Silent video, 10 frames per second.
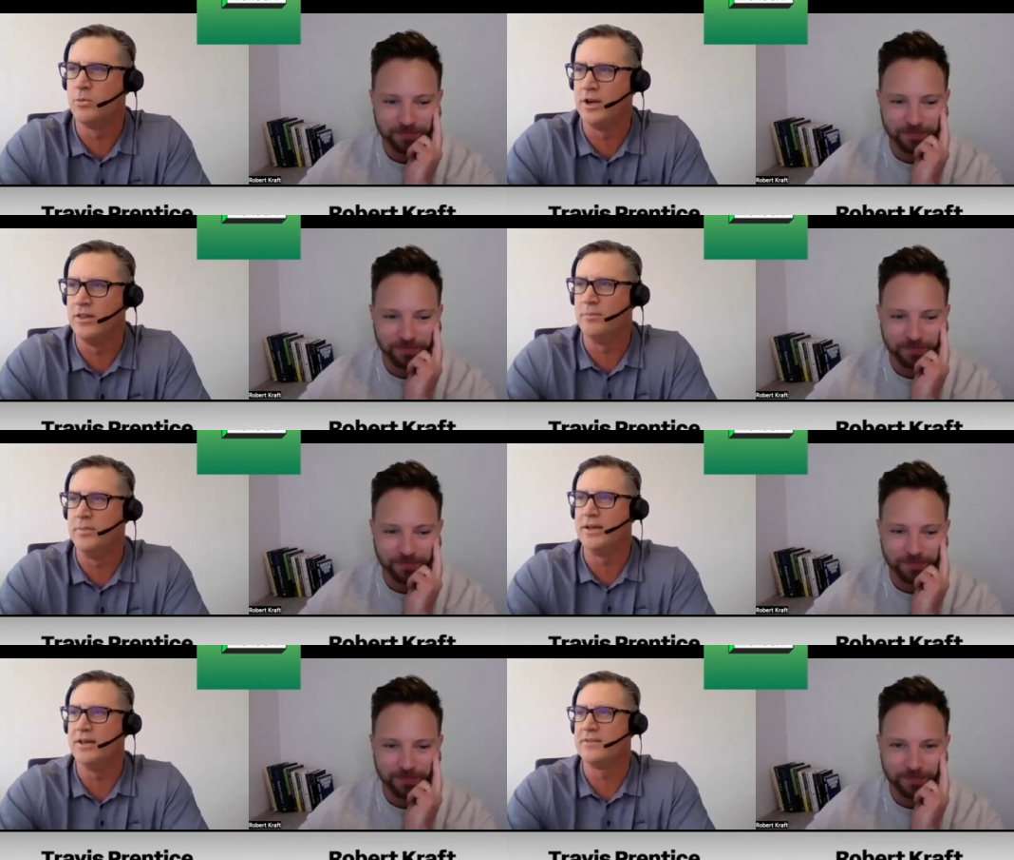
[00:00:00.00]
Speaker 1: one of the
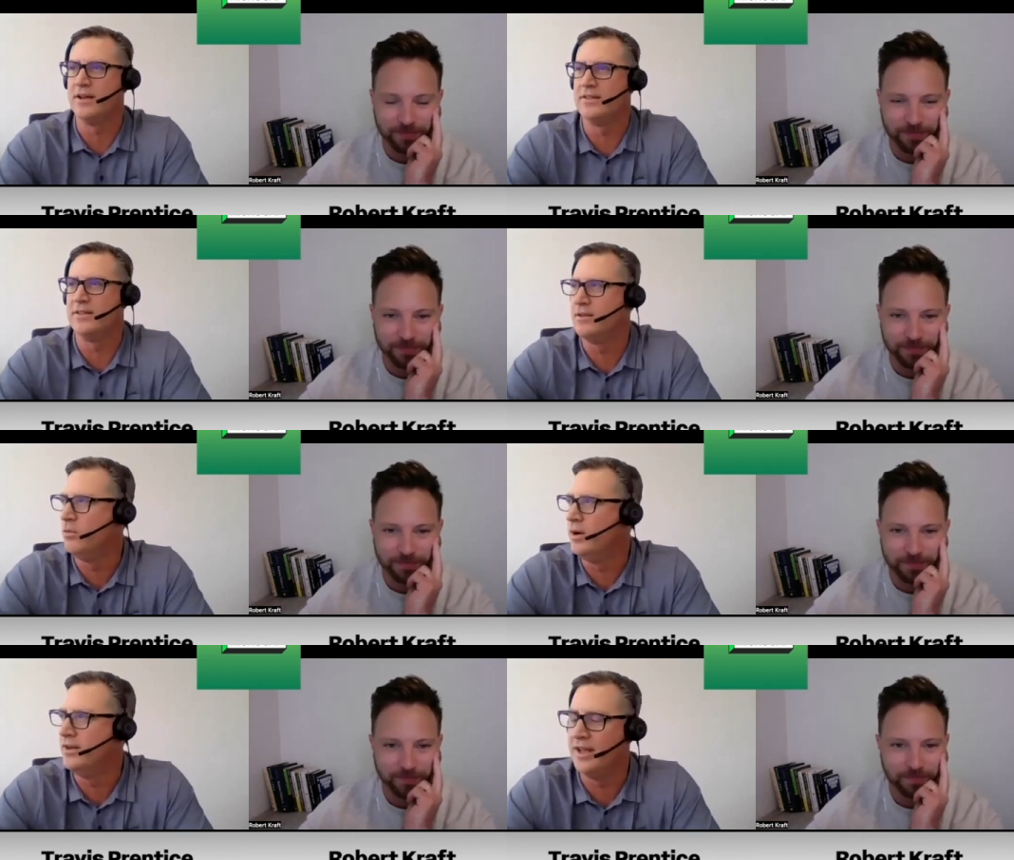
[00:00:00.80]
biggest, I
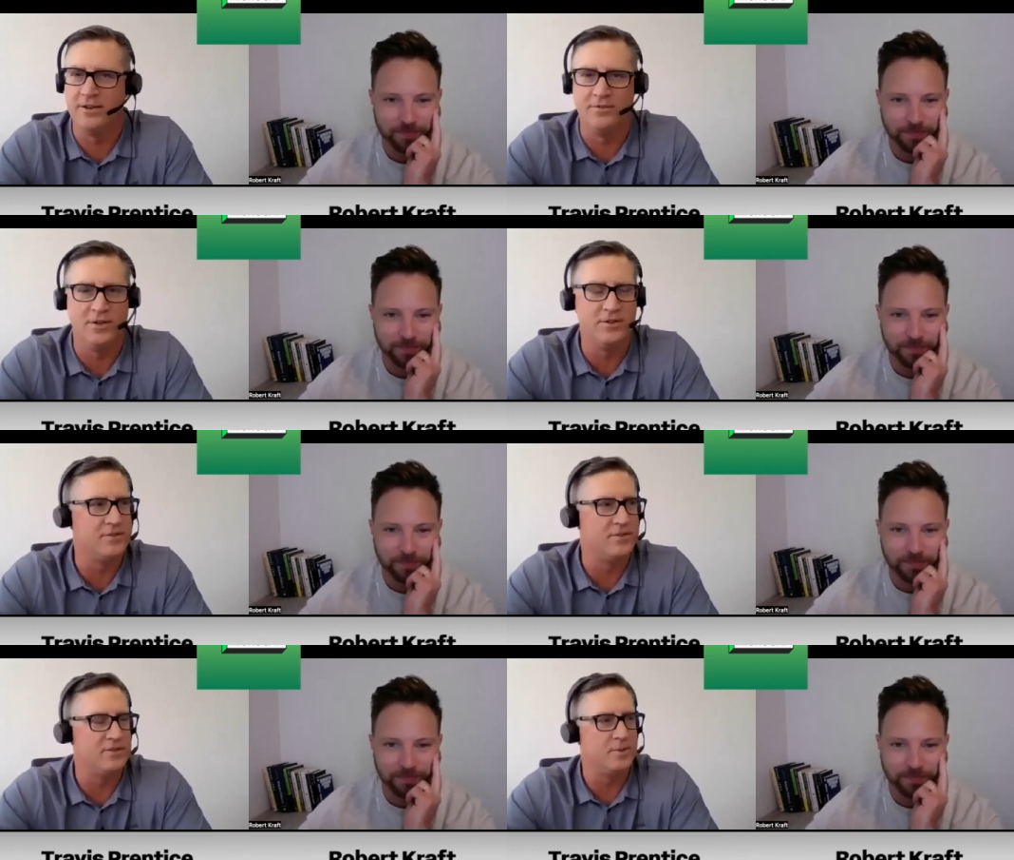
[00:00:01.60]
think, one-day
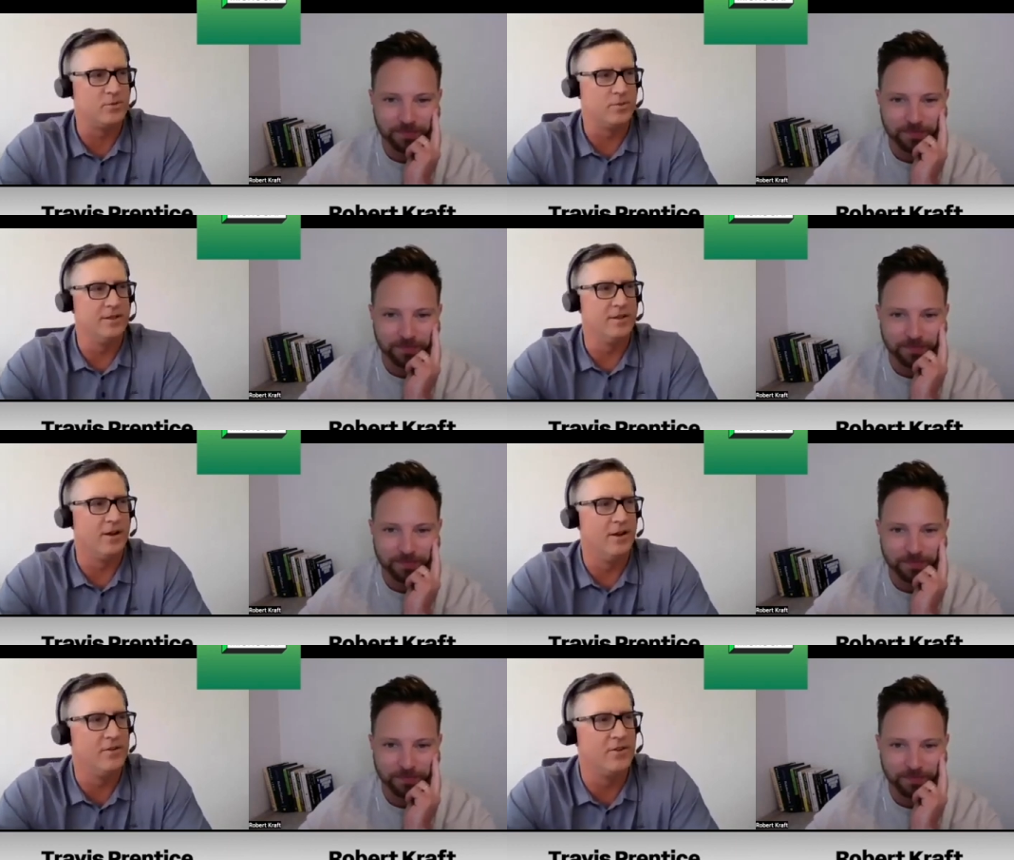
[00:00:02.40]
divergences between
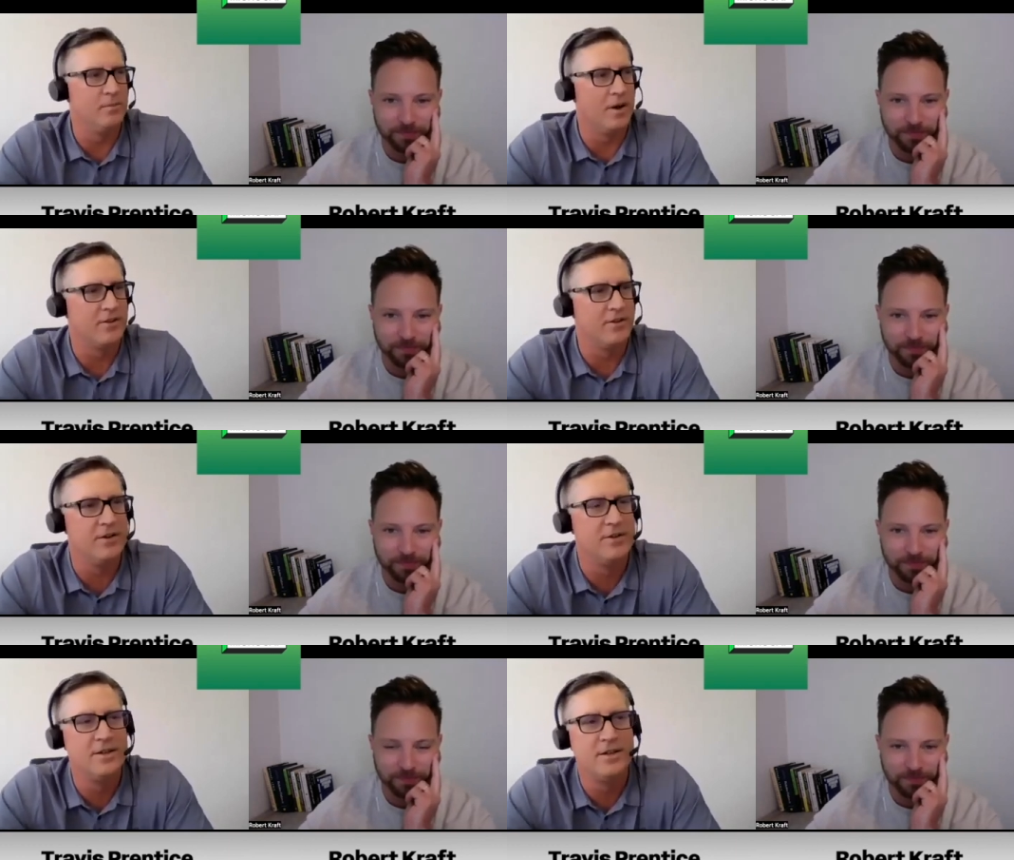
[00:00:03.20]
large and
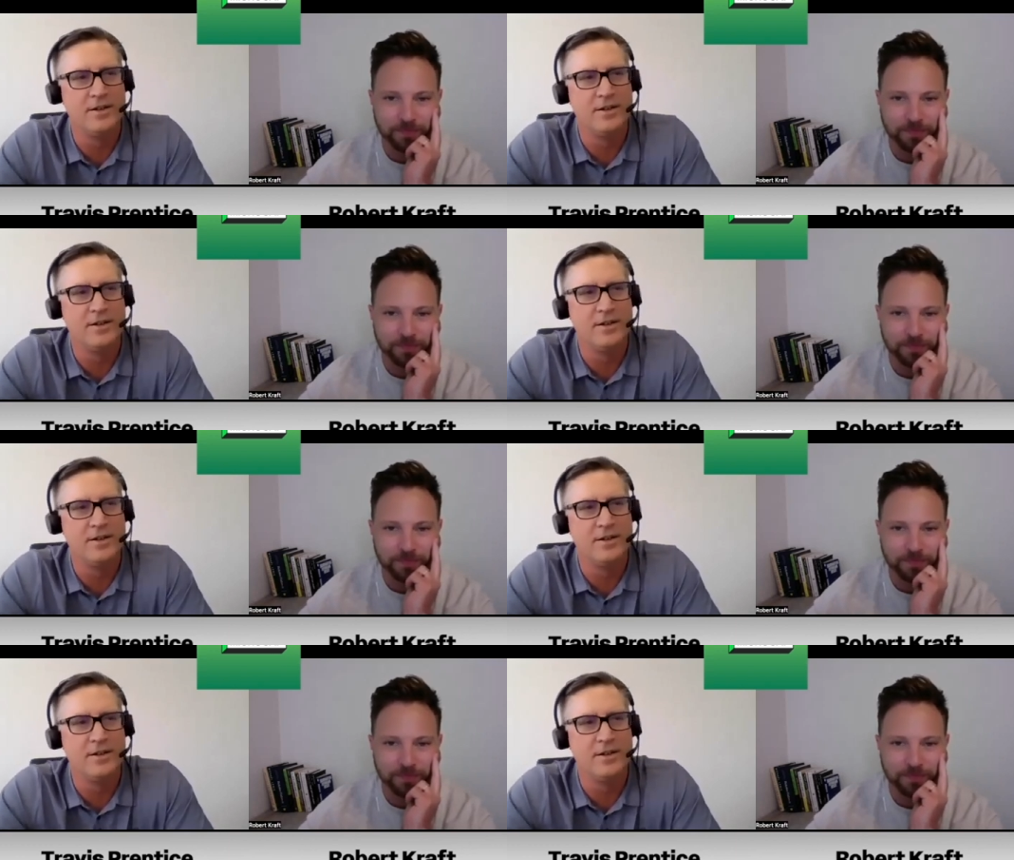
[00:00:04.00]
micro.